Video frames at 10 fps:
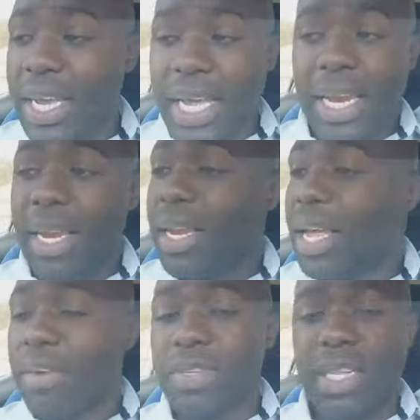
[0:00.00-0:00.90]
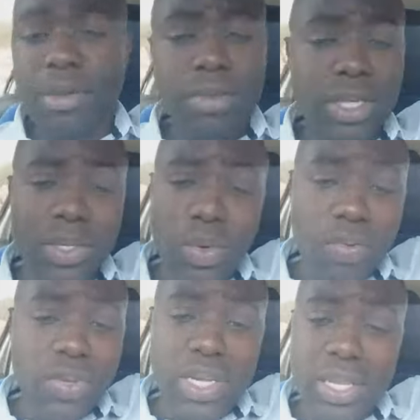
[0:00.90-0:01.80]
And after the meeting,
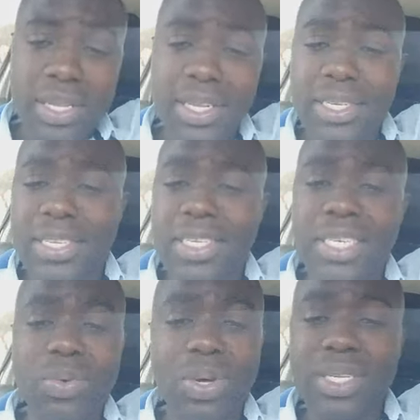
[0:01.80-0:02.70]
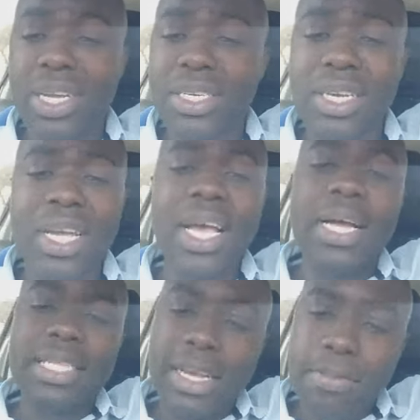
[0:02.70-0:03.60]
obviously, the decision was that
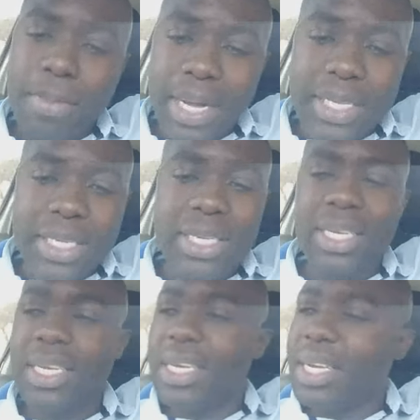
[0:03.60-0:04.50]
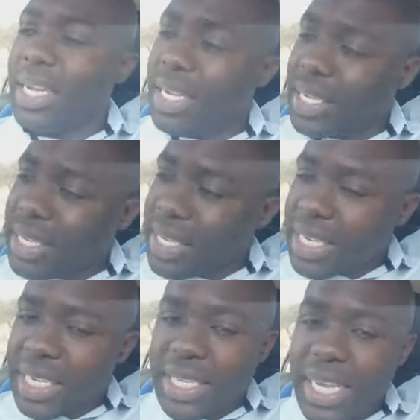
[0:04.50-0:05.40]
they must
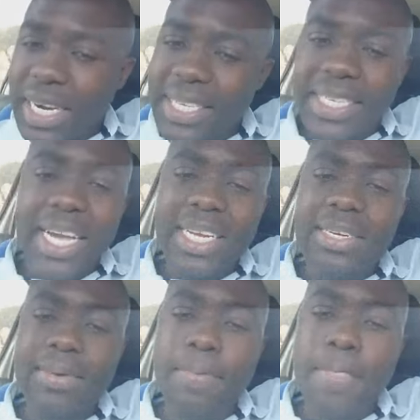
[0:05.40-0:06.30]
just resign.